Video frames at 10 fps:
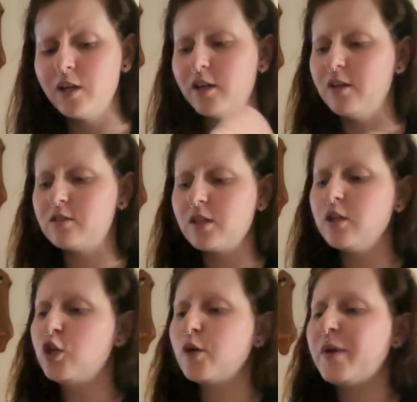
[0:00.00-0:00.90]
It's like an
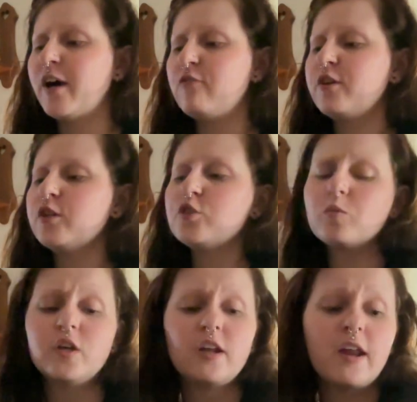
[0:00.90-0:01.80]
Urban Outfitters
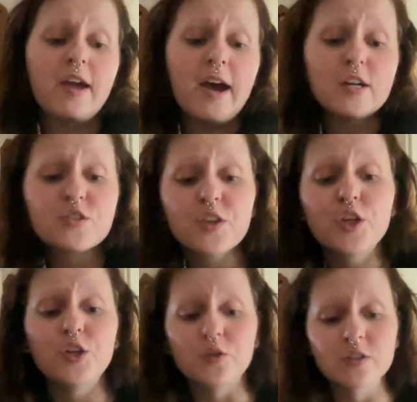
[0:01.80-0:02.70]
one, and it has the
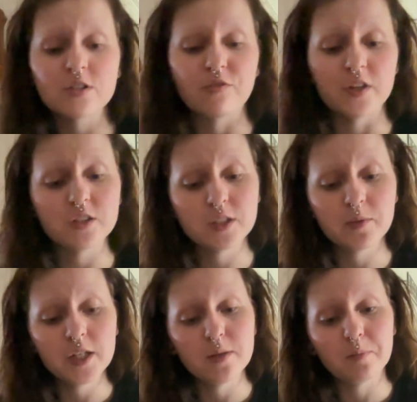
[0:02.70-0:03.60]
cutest fit to
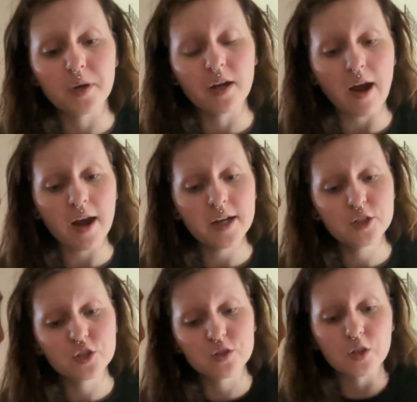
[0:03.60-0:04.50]
it, but I
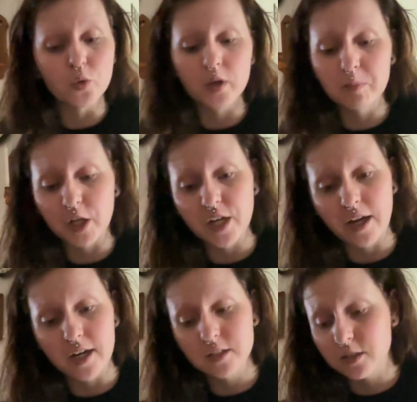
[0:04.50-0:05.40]
just don't wear bucket
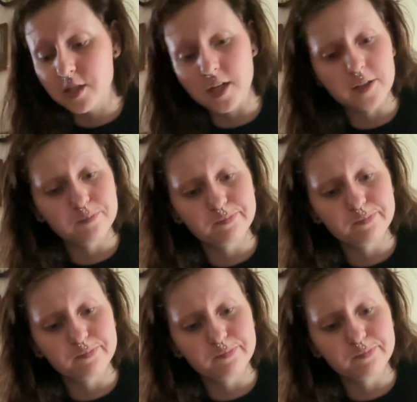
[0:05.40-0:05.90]
hats, so.